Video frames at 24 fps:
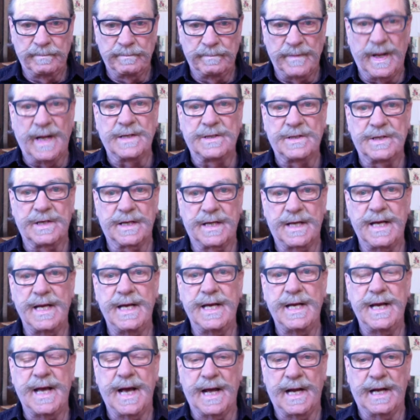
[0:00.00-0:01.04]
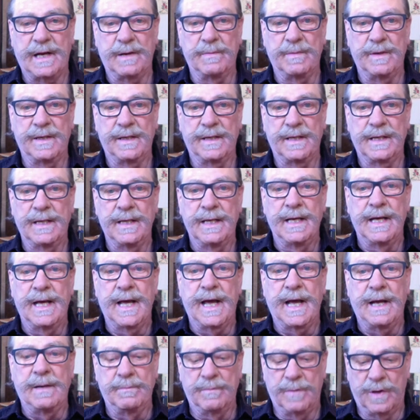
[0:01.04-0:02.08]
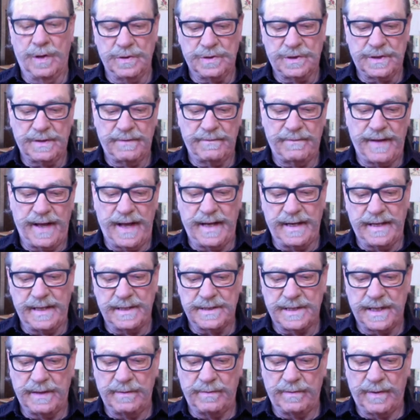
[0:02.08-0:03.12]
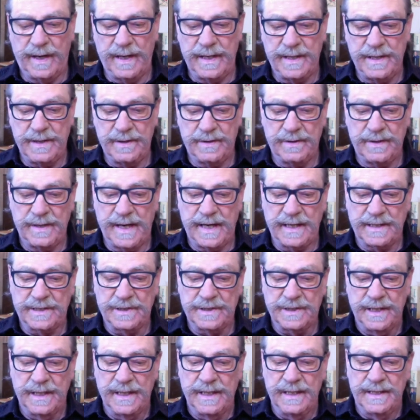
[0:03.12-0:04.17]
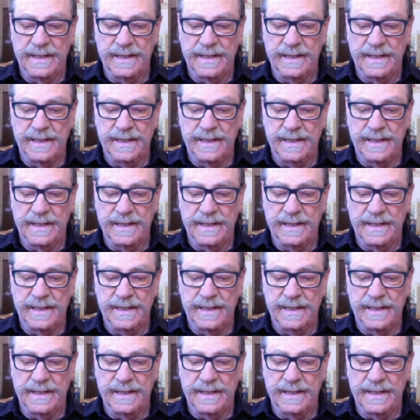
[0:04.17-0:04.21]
That's a key element. And most of that, as I write here next,